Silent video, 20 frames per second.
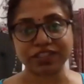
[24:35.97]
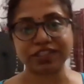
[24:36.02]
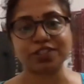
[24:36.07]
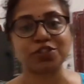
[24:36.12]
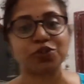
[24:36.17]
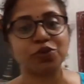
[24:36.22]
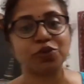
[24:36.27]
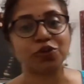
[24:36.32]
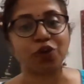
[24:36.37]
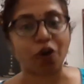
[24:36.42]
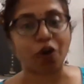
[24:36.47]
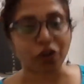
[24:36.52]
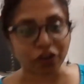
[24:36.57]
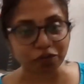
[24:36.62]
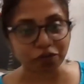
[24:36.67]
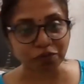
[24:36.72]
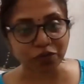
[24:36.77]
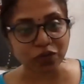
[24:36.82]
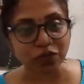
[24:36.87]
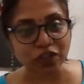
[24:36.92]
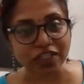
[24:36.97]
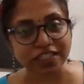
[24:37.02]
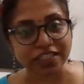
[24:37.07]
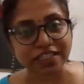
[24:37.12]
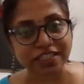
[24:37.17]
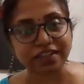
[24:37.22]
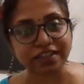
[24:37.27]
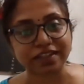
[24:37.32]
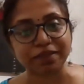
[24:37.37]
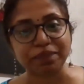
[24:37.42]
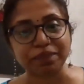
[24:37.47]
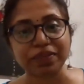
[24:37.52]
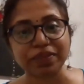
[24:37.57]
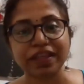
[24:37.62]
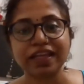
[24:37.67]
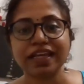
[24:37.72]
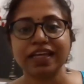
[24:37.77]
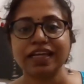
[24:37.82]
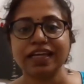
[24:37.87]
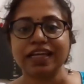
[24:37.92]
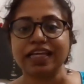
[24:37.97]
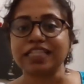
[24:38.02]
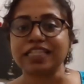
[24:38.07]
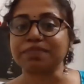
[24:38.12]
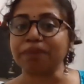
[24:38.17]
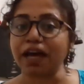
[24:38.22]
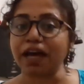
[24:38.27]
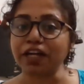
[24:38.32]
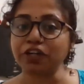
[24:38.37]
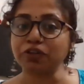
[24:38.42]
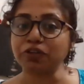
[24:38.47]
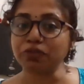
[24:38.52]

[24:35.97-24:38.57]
So Gaurav Punj is married